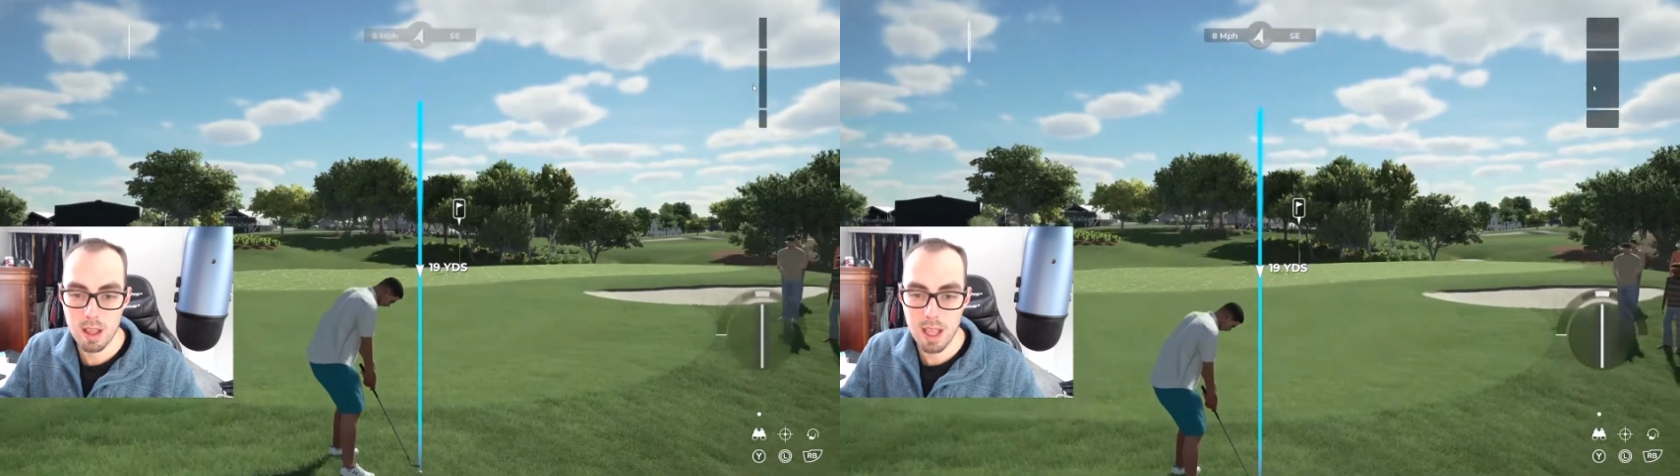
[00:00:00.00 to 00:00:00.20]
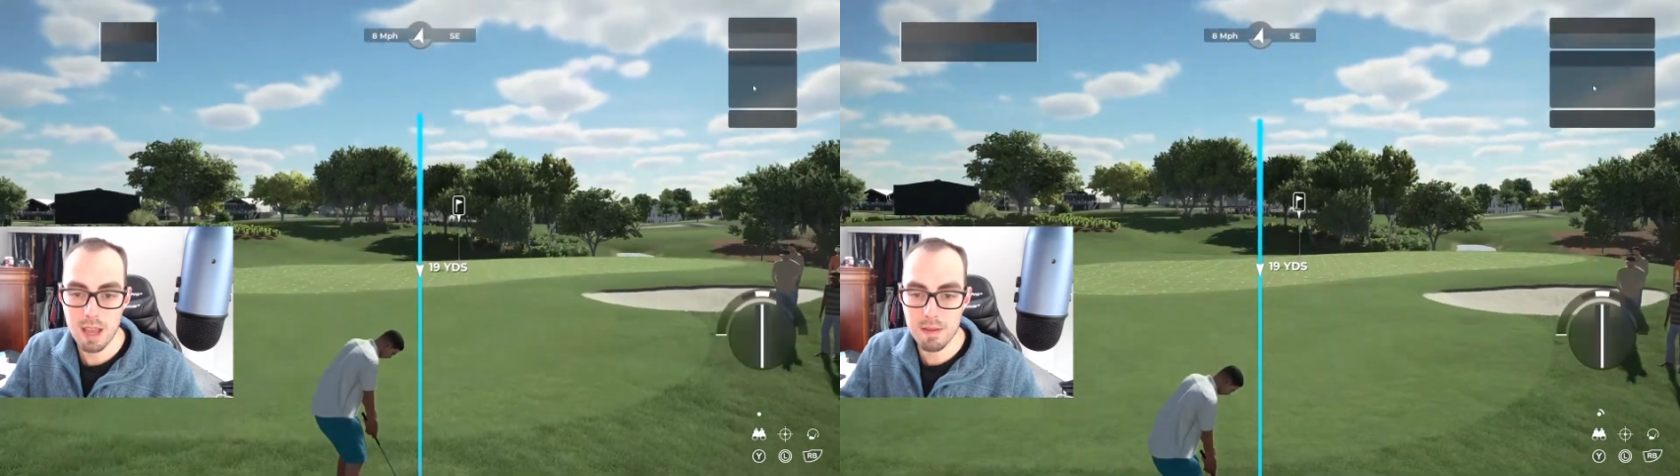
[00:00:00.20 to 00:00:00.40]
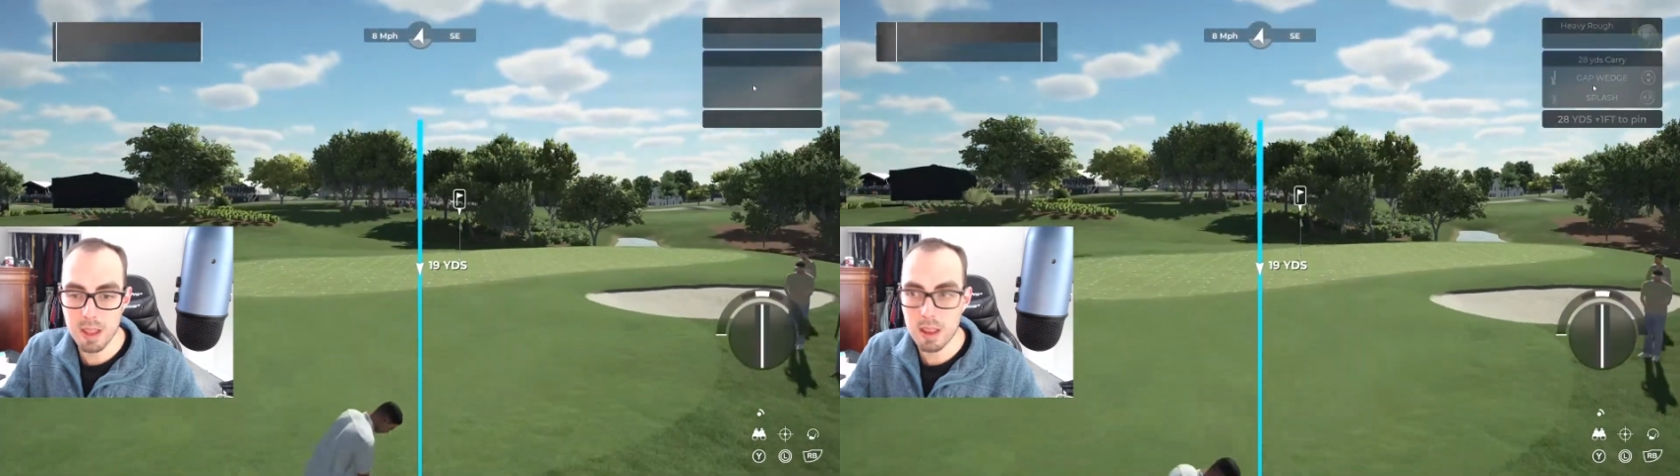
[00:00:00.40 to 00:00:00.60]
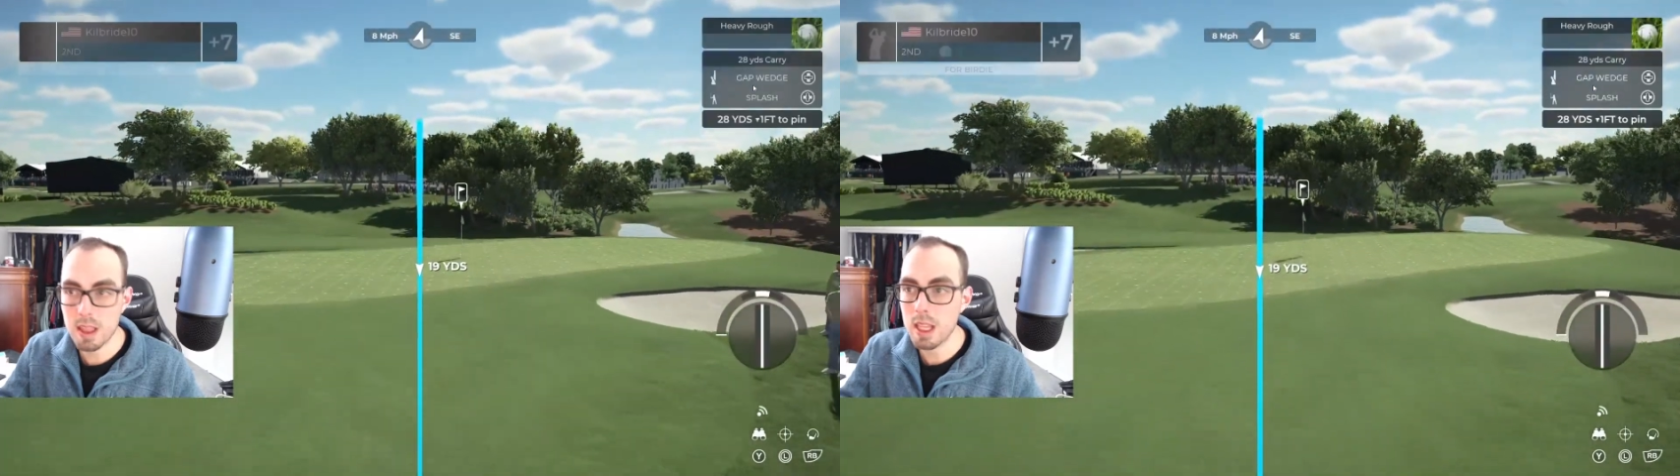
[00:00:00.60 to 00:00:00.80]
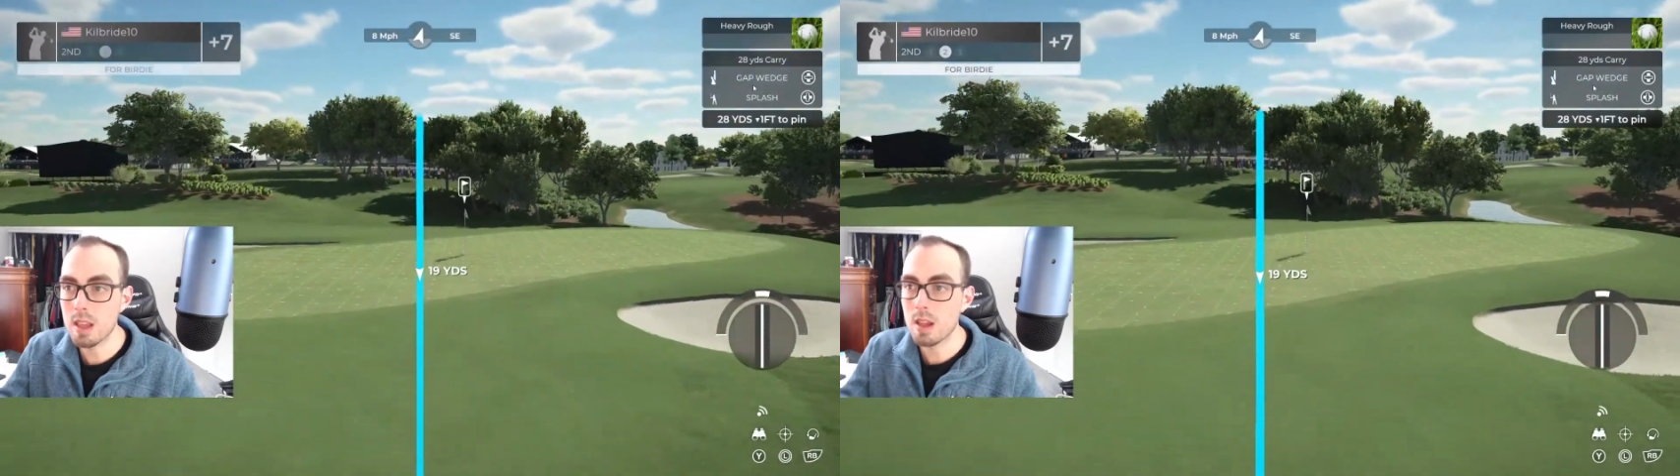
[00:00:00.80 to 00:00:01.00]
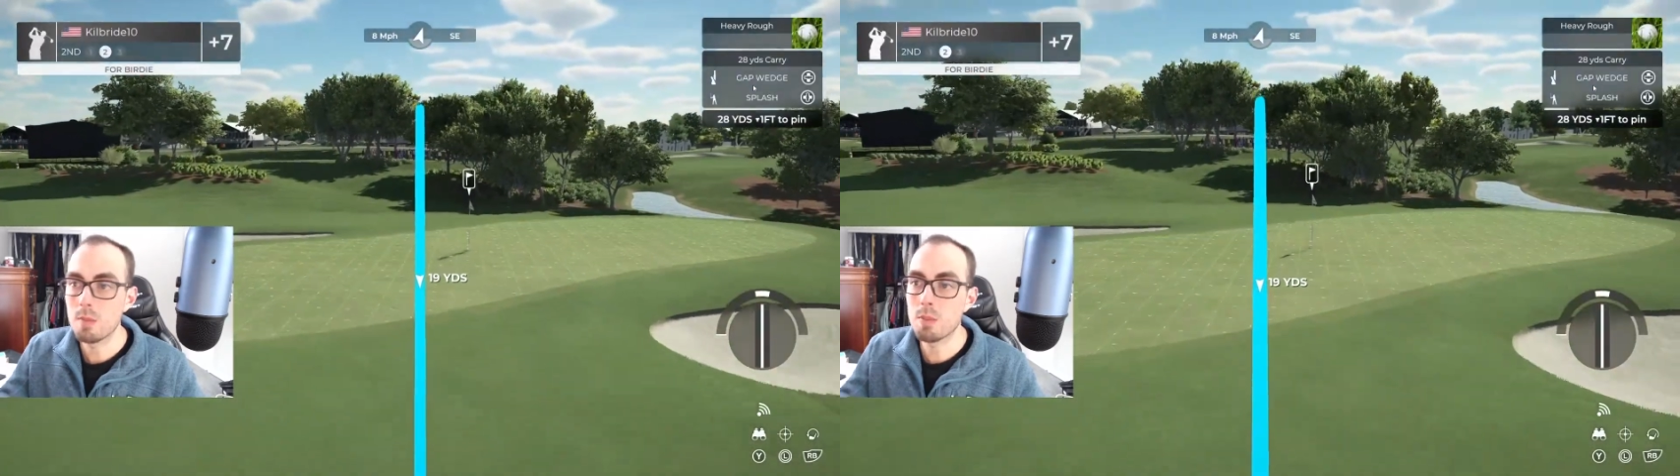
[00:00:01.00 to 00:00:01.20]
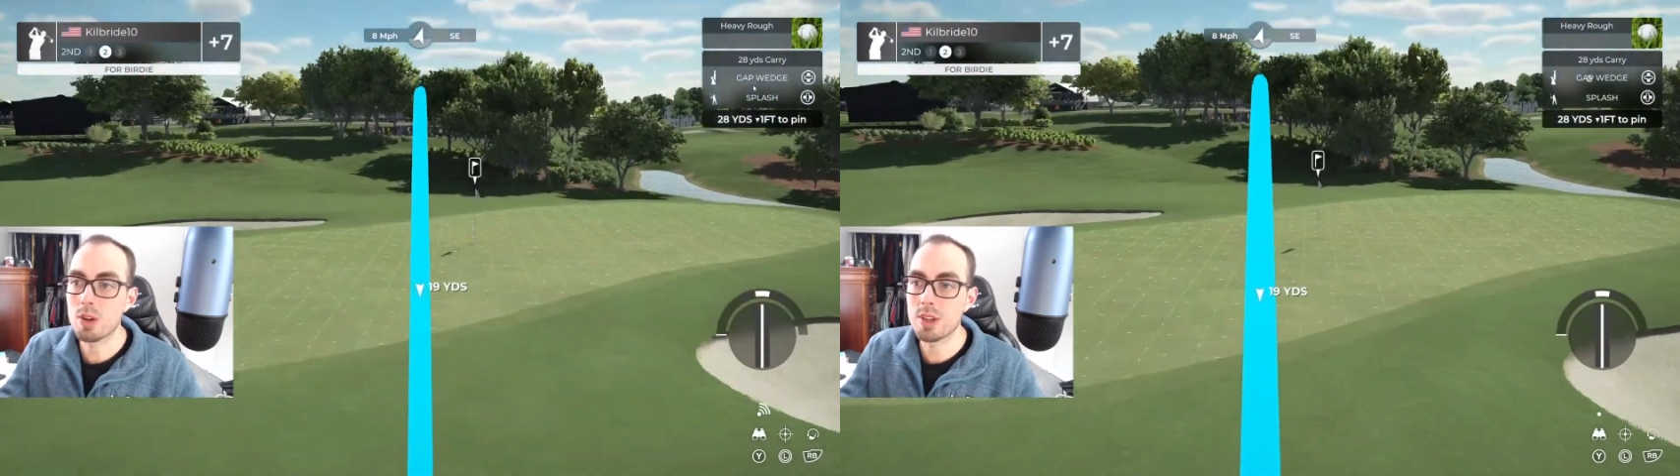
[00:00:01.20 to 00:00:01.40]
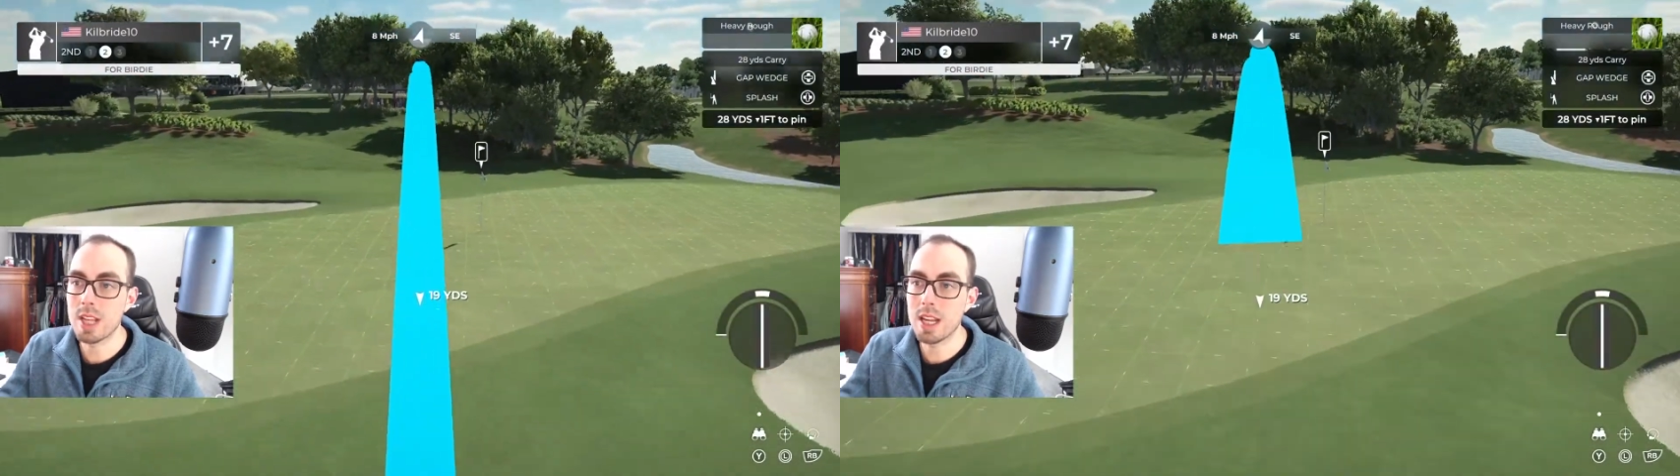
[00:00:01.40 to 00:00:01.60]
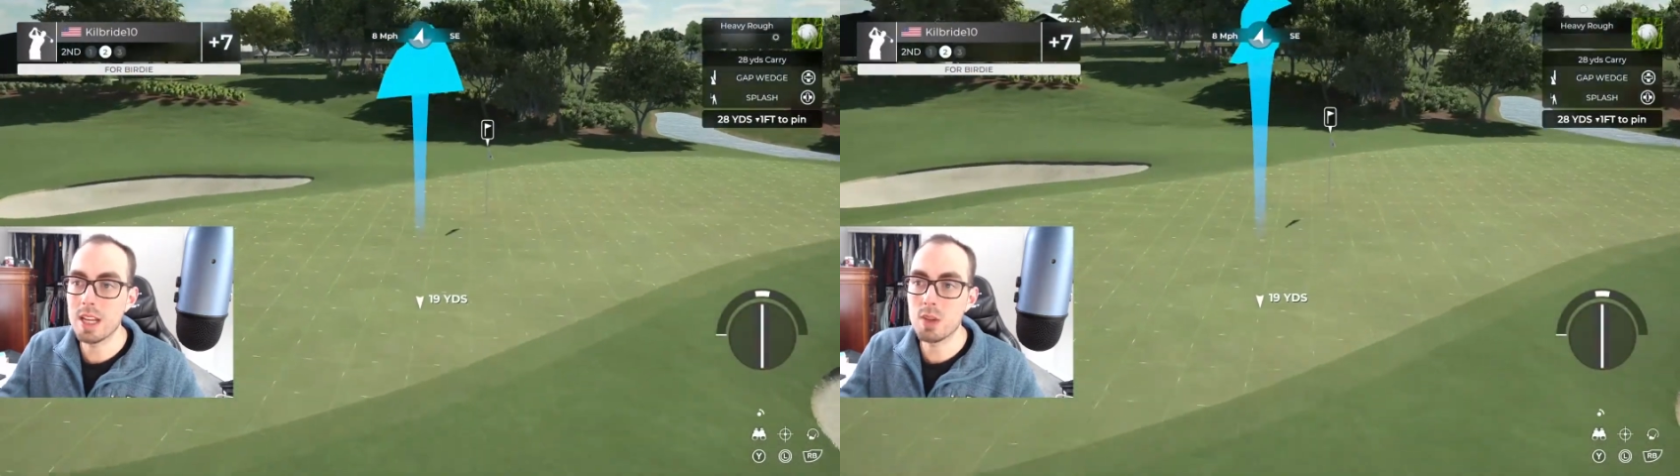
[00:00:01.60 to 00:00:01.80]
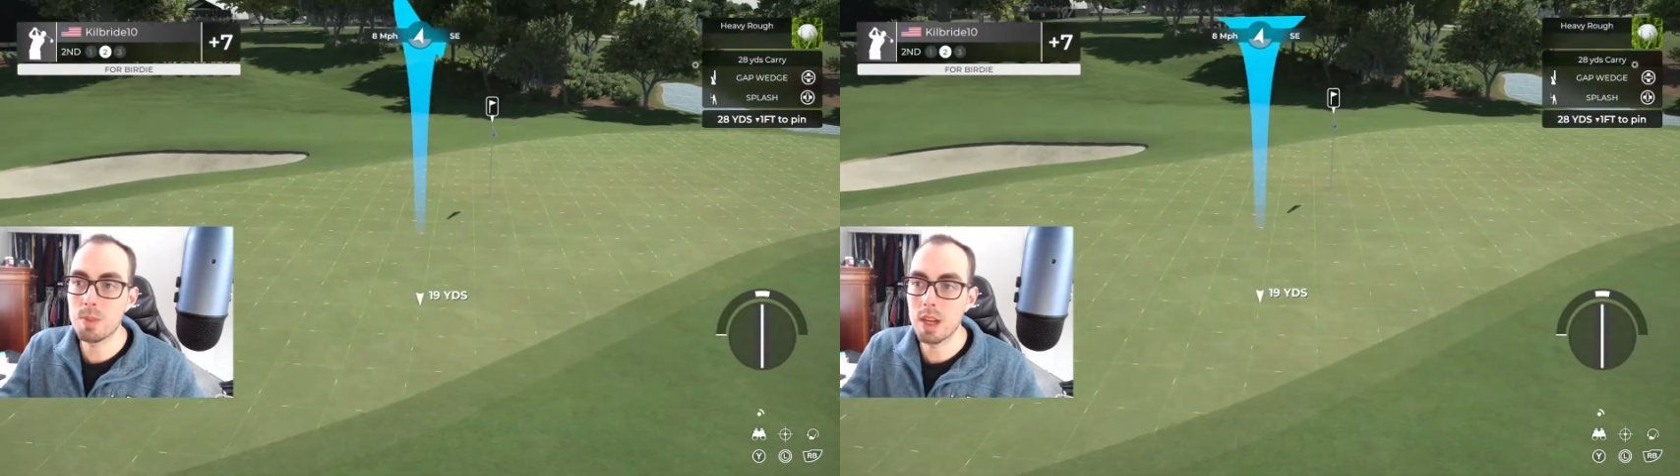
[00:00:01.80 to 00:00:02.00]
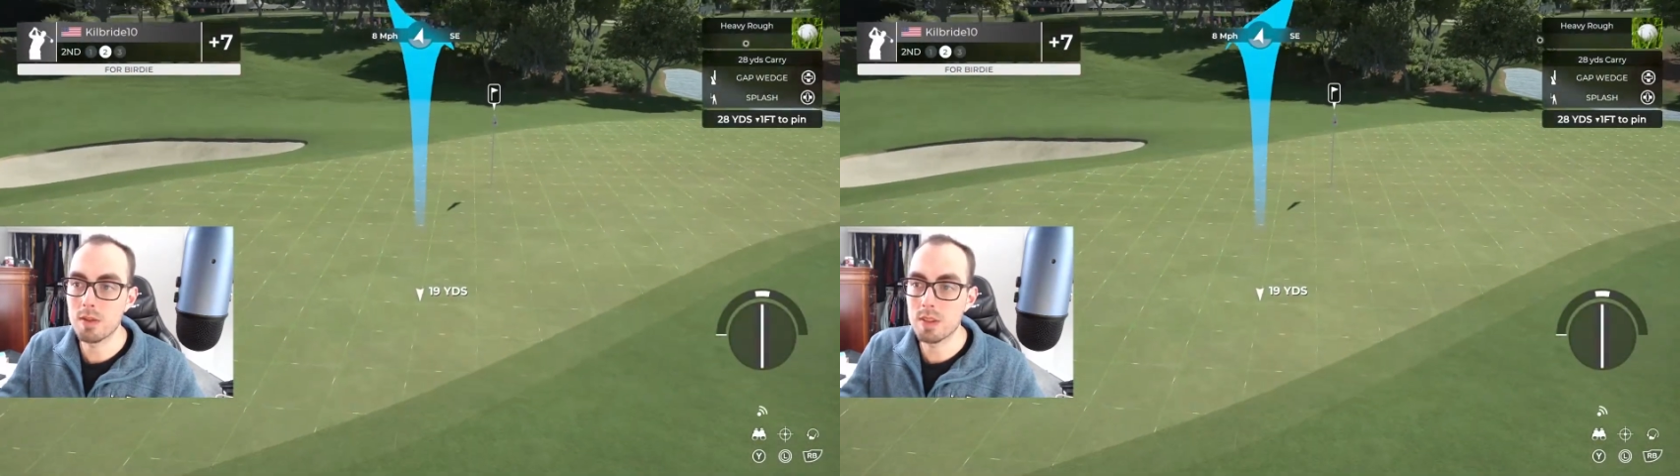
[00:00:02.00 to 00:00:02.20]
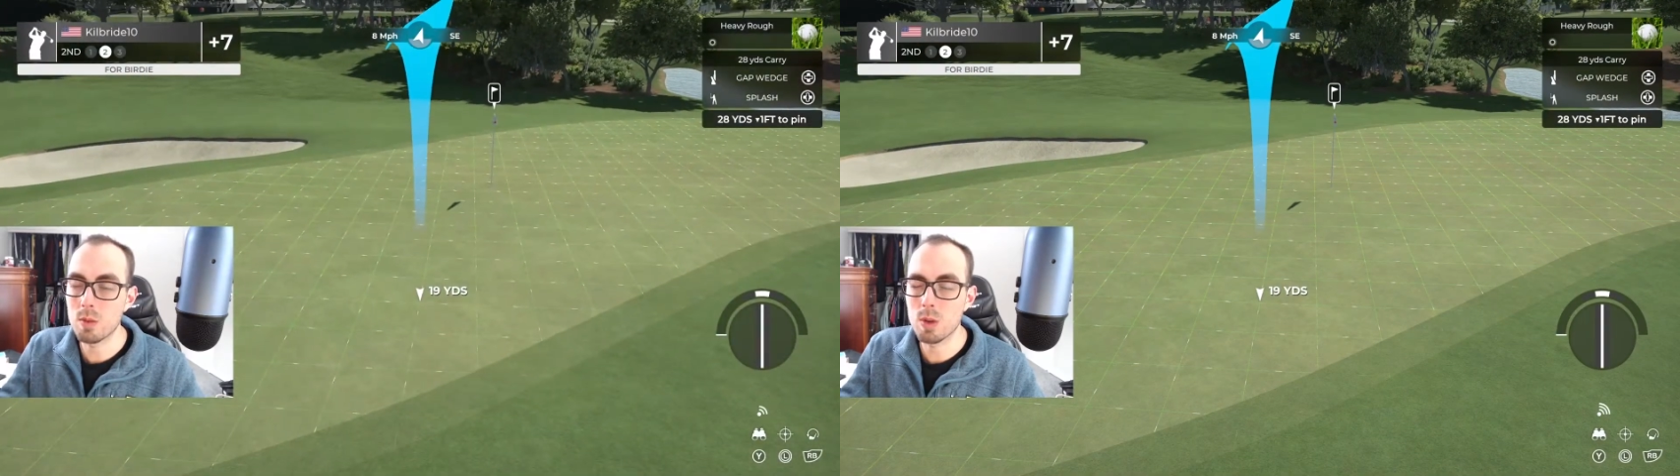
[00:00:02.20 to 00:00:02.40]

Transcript: having the percentage penalty,